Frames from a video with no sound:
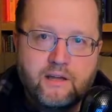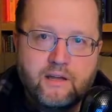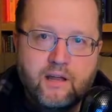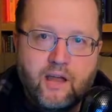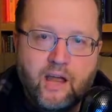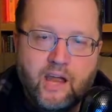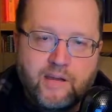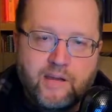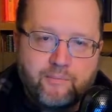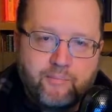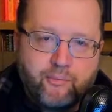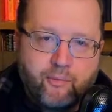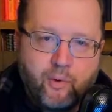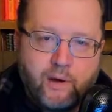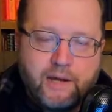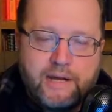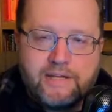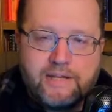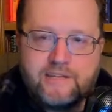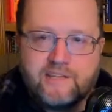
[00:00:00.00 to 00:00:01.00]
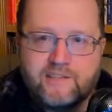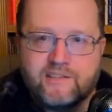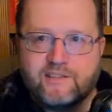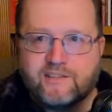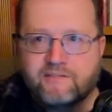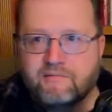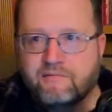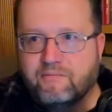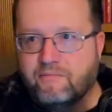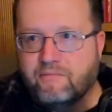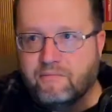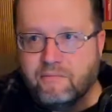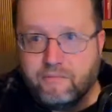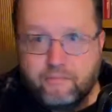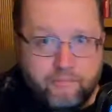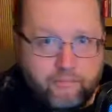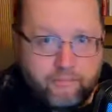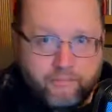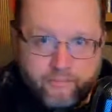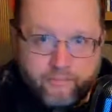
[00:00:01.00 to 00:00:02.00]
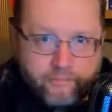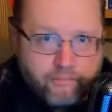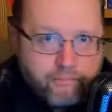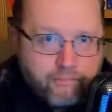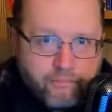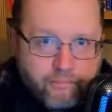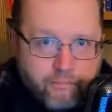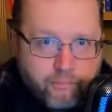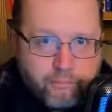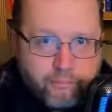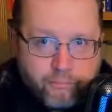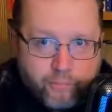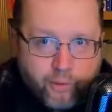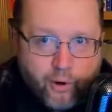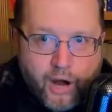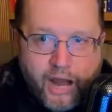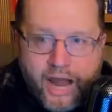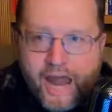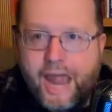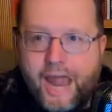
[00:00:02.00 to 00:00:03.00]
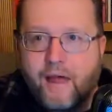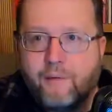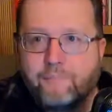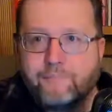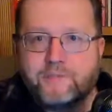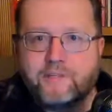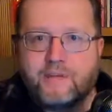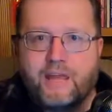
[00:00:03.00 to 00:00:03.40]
a priest perhaps